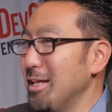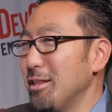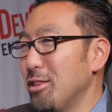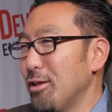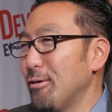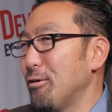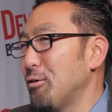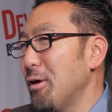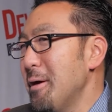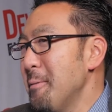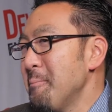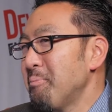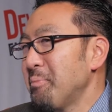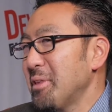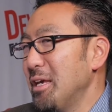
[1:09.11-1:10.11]
And then third,
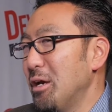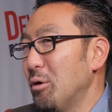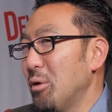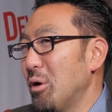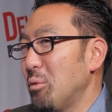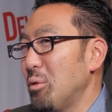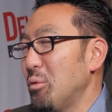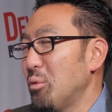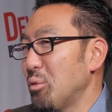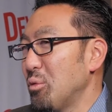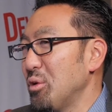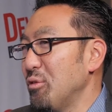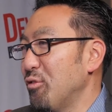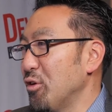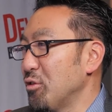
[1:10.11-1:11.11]
we were
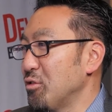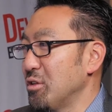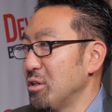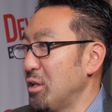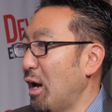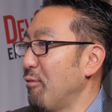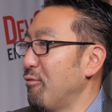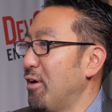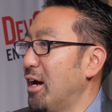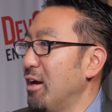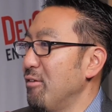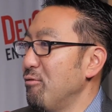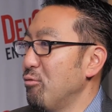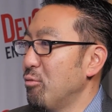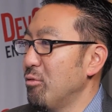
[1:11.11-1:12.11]
really focused on the top
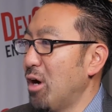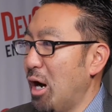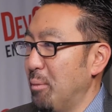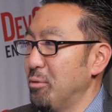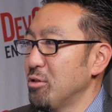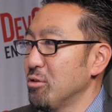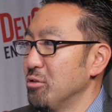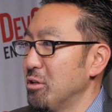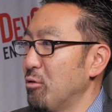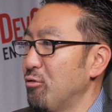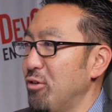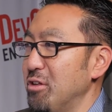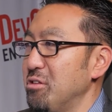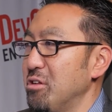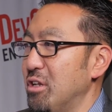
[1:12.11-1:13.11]
5 obstacles that we're
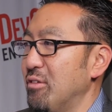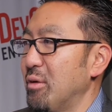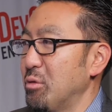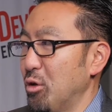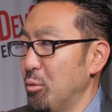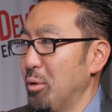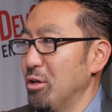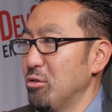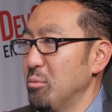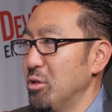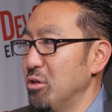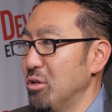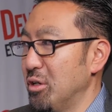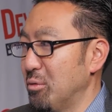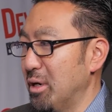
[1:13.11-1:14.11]
facing in the DevOps enterprise
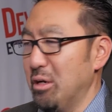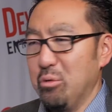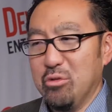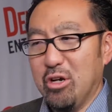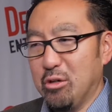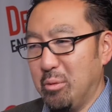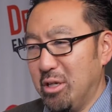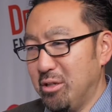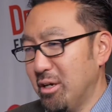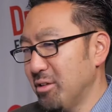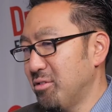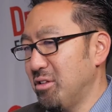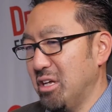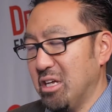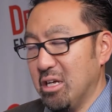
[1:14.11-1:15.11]
community, right? It was automated
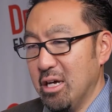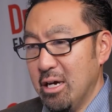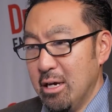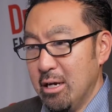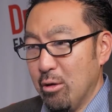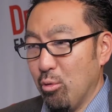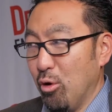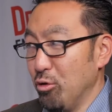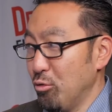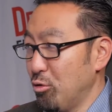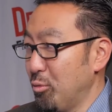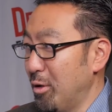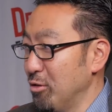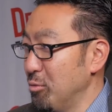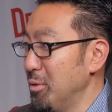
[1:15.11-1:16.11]
testing, roles and
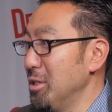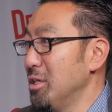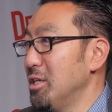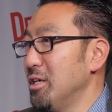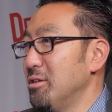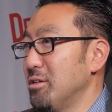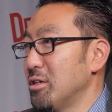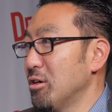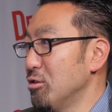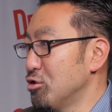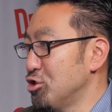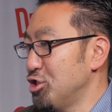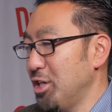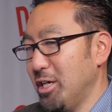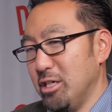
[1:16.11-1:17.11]
responsibilities, and
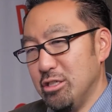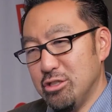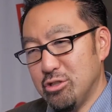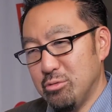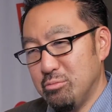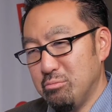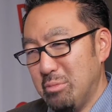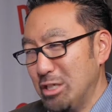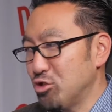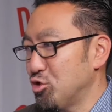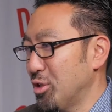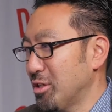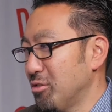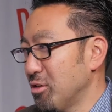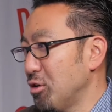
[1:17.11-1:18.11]
culture change,
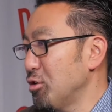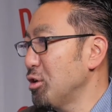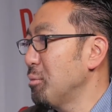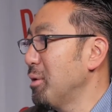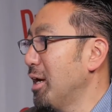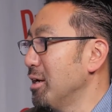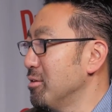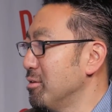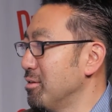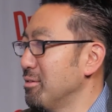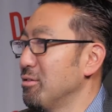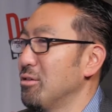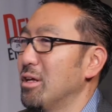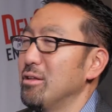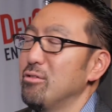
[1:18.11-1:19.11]
metrics, security compliance,
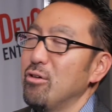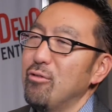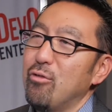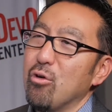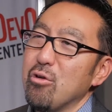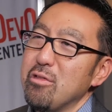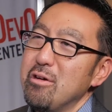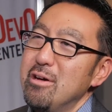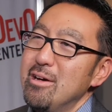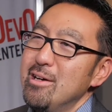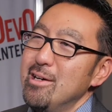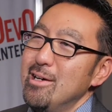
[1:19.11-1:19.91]
and so forth.